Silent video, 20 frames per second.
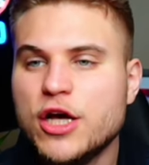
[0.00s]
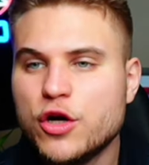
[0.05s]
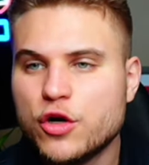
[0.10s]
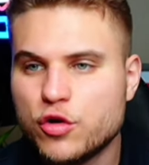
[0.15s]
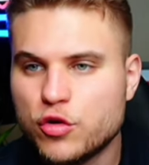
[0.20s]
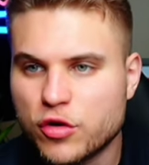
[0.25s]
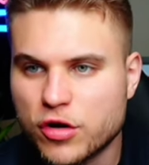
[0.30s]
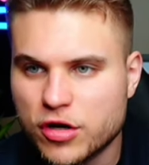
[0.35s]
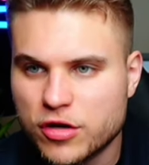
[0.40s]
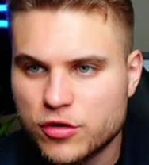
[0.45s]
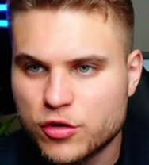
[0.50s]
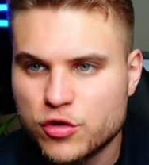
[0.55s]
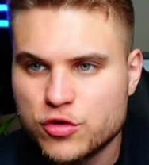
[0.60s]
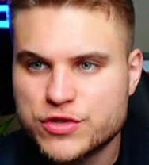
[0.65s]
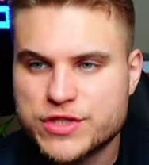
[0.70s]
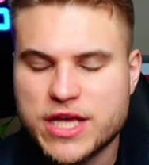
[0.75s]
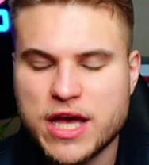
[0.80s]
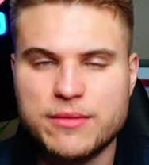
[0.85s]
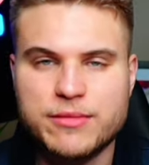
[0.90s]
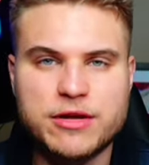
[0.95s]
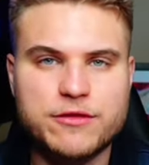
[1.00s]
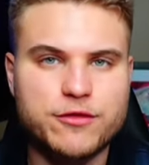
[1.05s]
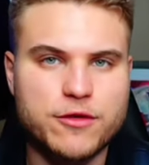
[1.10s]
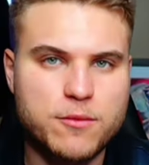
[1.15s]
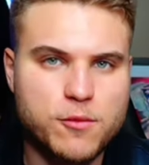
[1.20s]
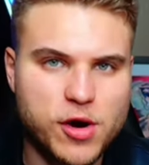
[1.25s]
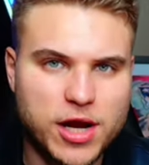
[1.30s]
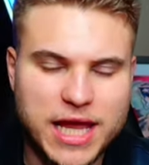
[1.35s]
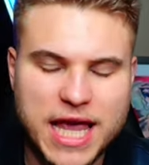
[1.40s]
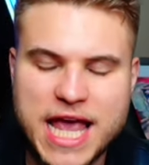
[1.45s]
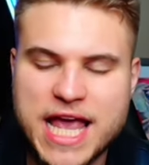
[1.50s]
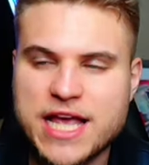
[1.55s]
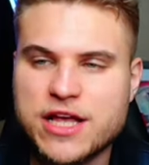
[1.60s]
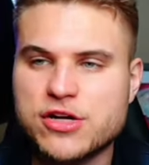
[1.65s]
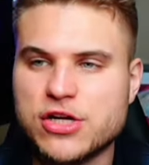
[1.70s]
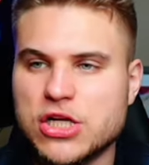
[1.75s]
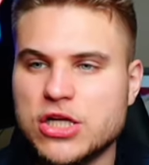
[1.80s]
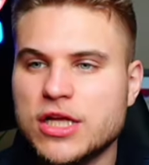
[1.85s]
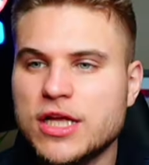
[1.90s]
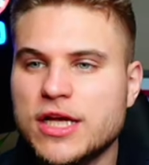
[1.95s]
Who's coming from what
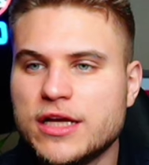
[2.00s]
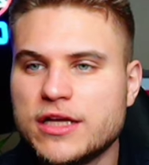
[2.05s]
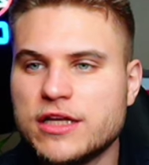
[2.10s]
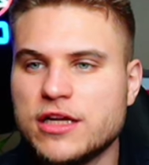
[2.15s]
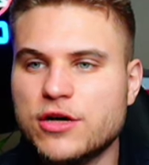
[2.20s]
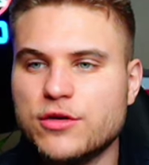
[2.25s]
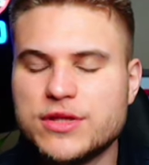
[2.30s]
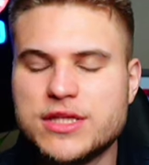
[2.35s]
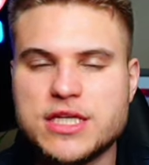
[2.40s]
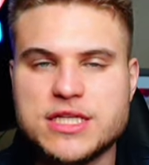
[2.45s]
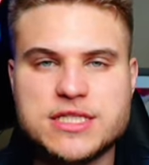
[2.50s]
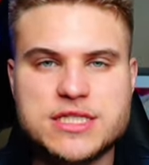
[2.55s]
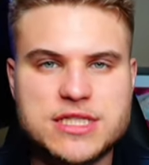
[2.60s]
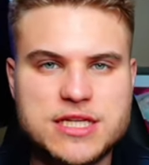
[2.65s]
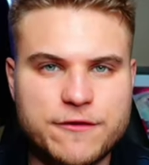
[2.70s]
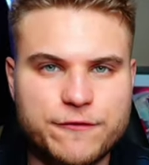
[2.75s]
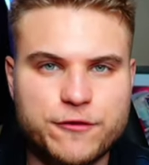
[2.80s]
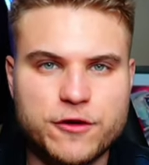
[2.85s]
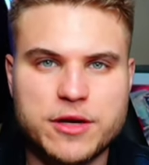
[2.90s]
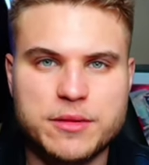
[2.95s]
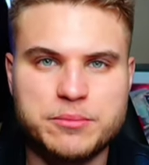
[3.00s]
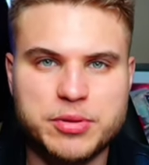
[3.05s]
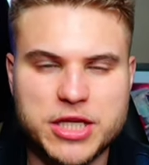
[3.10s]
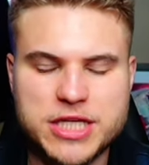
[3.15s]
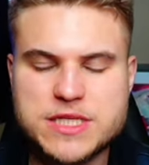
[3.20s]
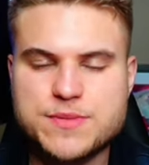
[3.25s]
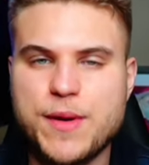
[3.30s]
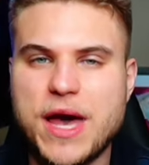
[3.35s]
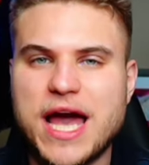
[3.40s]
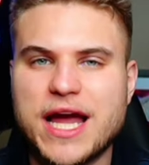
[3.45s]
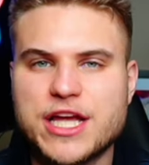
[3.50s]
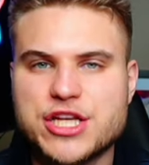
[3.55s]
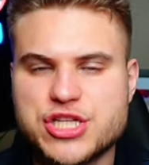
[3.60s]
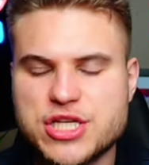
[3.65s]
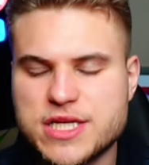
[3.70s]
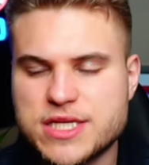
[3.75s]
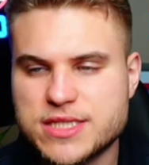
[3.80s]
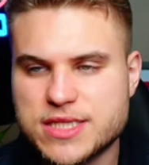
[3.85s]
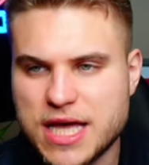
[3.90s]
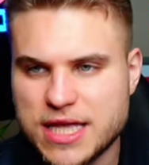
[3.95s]
angle? You know, the different blitz
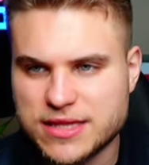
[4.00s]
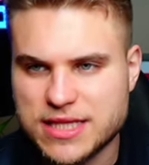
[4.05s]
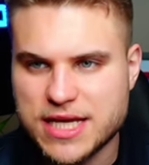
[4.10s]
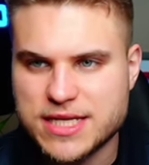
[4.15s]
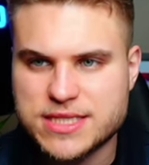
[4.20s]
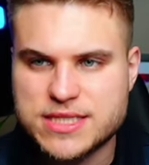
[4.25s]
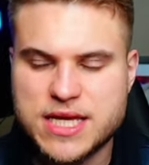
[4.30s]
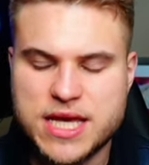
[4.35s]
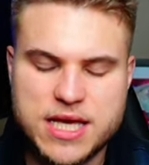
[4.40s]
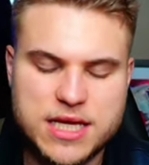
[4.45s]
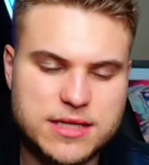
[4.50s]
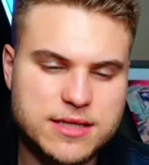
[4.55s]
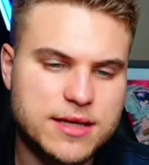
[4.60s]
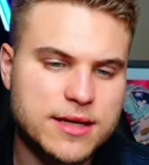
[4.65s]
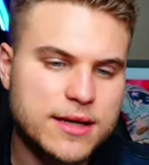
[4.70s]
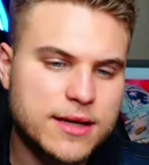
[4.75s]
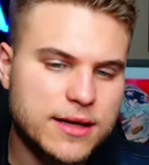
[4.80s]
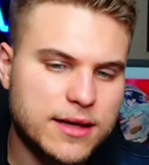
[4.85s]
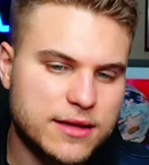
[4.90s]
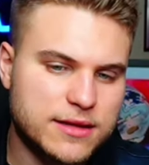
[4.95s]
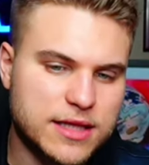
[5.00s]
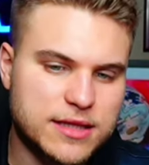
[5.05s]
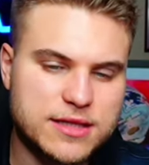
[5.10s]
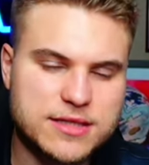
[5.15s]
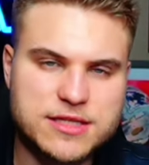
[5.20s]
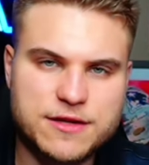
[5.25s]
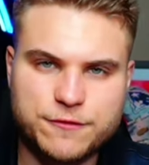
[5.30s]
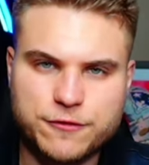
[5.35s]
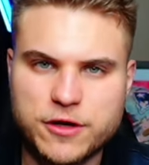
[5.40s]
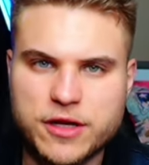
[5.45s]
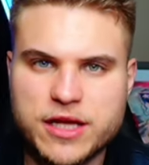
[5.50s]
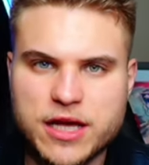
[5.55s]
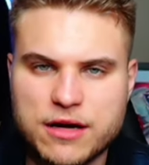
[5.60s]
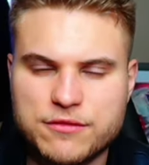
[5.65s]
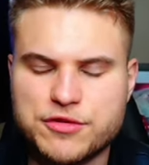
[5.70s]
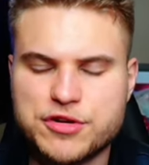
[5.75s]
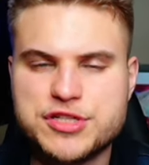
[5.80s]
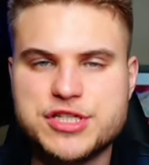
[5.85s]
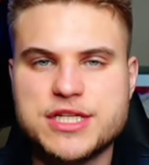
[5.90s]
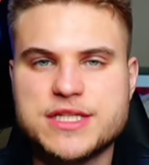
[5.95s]
packages that they send, and then the different
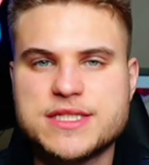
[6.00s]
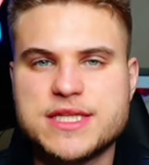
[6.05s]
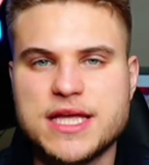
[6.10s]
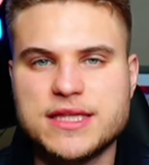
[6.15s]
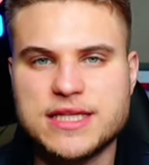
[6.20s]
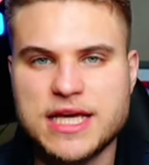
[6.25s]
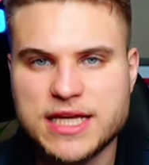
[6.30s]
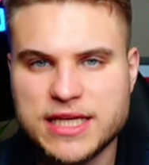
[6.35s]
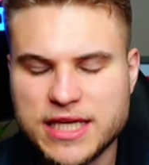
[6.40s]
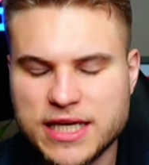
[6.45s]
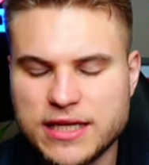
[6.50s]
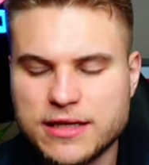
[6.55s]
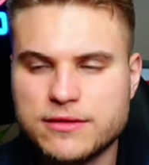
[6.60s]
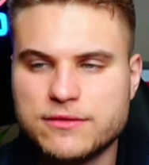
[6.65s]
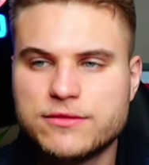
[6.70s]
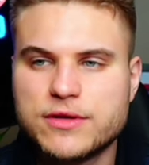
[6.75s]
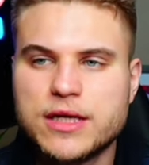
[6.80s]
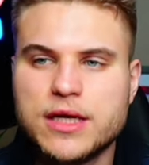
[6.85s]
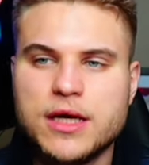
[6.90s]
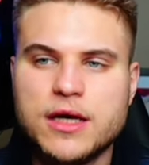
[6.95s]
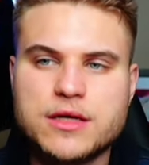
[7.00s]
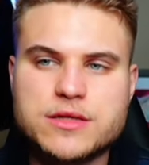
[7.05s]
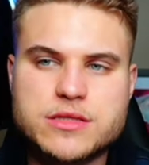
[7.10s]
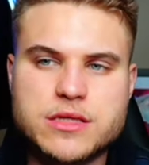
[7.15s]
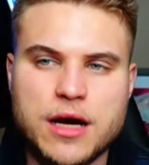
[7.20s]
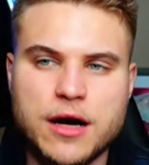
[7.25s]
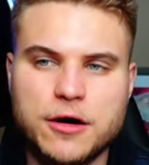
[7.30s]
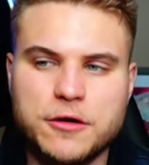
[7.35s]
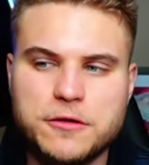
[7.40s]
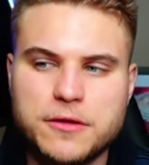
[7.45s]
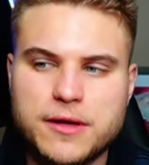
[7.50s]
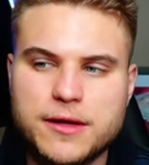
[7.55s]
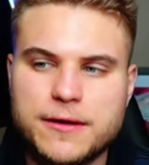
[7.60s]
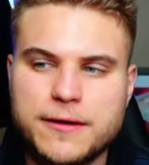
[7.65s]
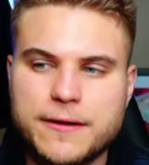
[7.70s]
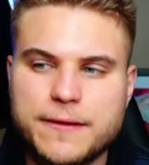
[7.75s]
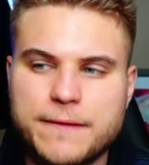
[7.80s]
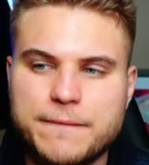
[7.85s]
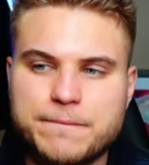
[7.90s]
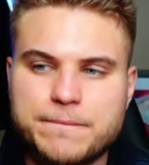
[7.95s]
coverages that they give. So
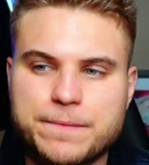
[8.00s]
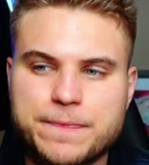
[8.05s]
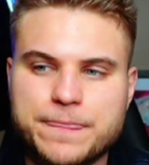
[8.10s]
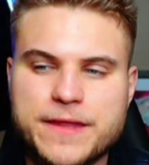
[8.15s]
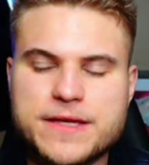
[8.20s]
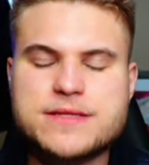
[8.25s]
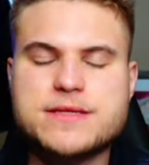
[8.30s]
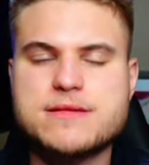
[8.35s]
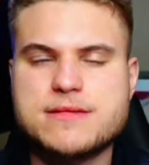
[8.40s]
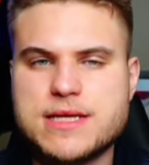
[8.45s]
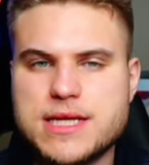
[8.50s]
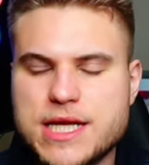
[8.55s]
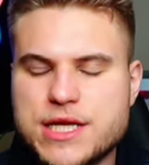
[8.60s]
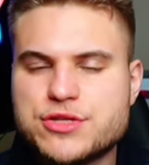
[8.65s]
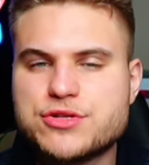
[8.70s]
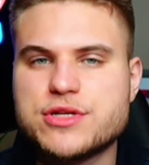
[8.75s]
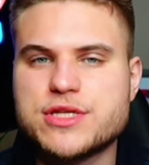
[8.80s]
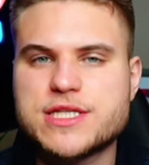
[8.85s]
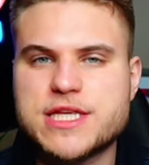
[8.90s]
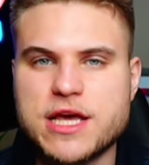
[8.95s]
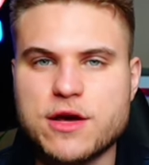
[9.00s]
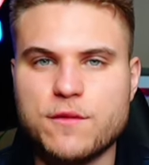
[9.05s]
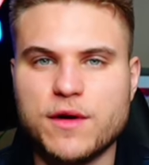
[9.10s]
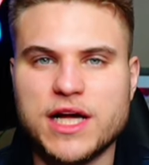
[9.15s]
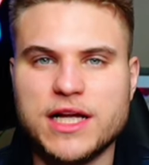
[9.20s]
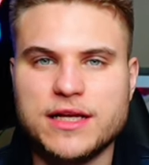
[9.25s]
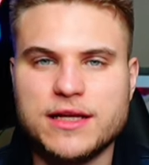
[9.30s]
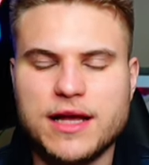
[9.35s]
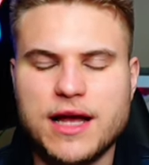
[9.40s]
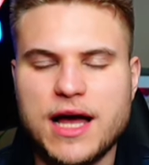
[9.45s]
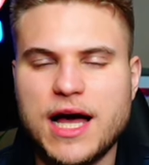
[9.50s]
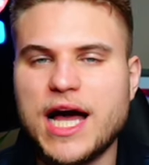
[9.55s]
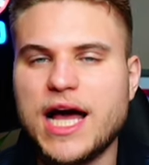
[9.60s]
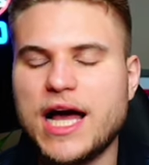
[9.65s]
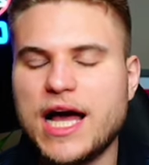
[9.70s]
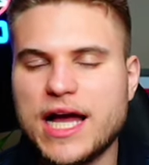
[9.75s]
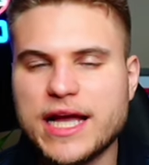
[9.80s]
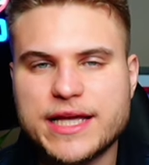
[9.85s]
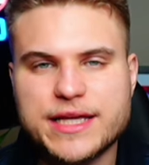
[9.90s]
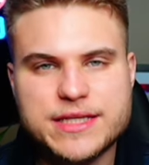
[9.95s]
this is an interesting one.
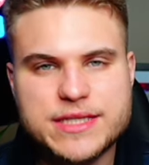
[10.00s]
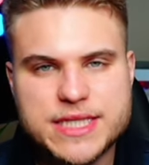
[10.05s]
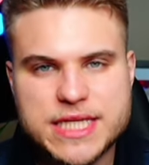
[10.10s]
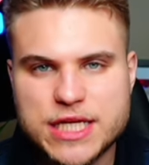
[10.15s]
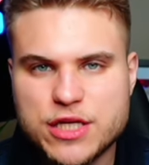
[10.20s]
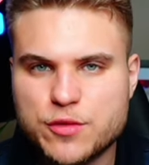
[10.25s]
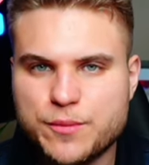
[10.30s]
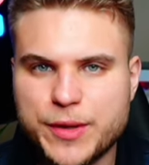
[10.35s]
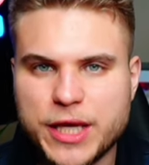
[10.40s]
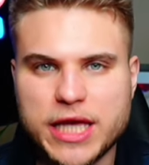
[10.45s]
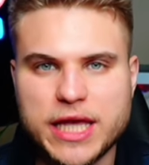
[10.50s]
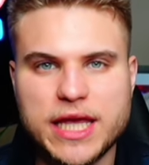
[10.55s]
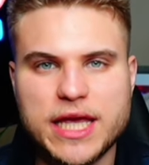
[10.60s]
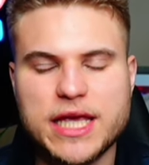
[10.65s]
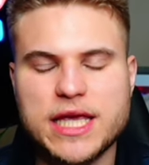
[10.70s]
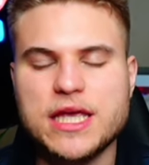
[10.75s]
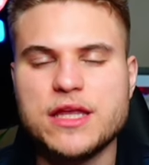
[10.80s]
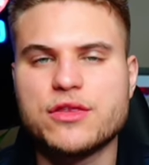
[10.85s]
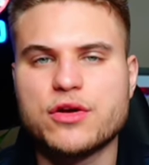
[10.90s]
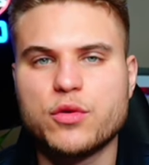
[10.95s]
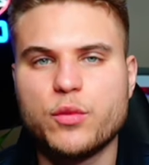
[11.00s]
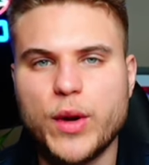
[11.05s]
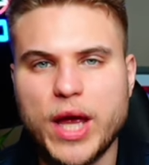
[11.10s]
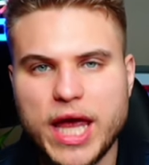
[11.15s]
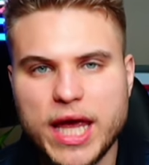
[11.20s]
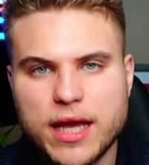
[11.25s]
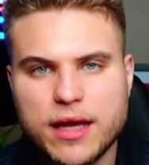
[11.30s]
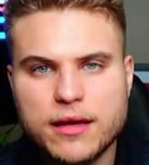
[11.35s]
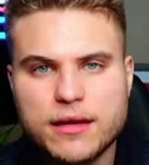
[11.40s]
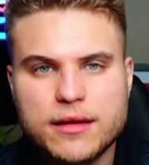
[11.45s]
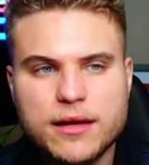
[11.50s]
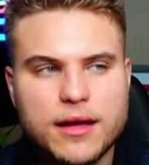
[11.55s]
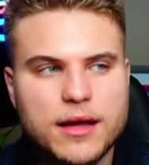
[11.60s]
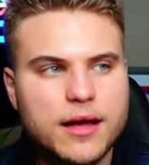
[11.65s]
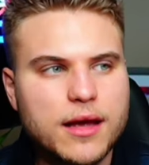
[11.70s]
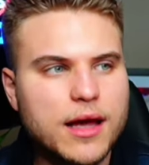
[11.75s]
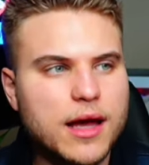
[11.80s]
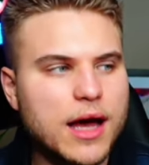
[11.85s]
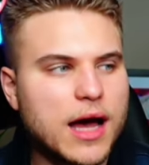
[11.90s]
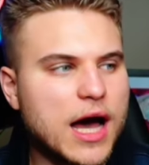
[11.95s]
I could see you picking either way.
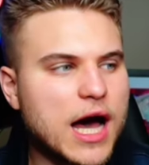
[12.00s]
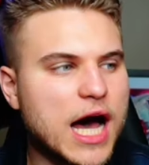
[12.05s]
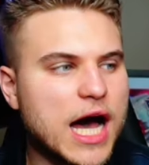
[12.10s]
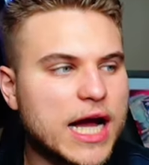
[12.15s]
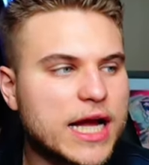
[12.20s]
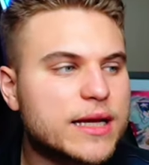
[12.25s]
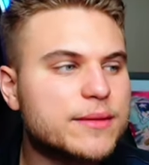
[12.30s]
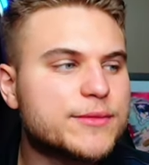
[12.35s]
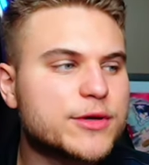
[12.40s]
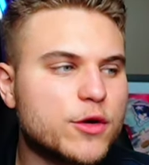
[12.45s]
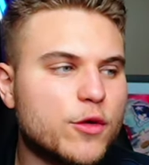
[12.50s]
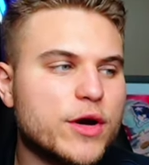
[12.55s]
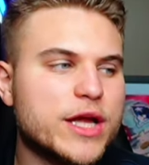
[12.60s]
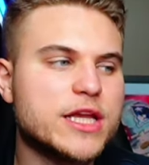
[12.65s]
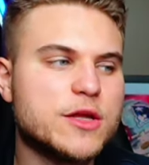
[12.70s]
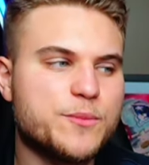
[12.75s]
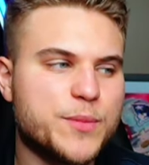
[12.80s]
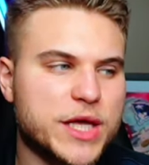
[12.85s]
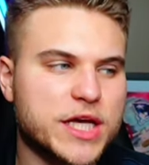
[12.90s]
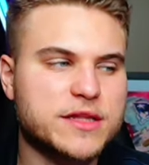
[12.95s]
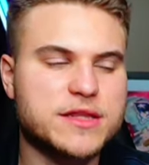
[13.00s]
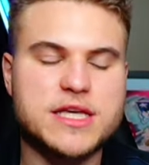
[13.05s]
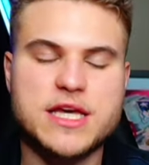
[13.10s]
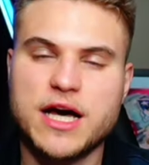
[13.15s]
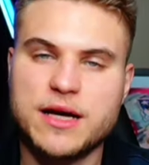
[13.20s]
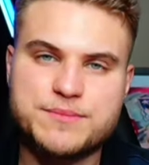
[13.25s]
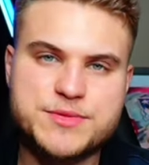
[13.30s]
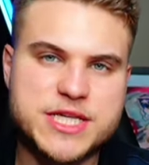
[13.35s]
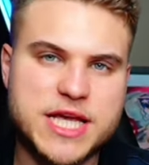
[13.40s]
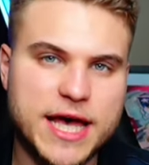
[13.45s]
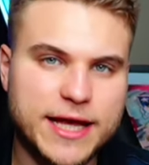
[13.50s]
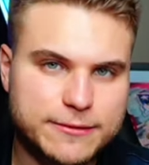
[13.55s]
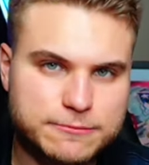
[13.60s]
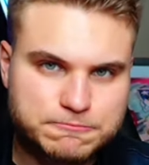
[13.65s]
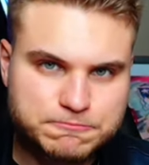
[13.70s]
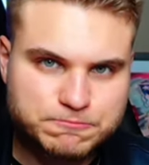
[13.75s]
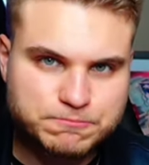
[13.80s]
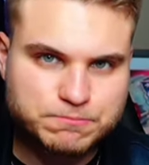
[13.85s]
I am going to pick the upset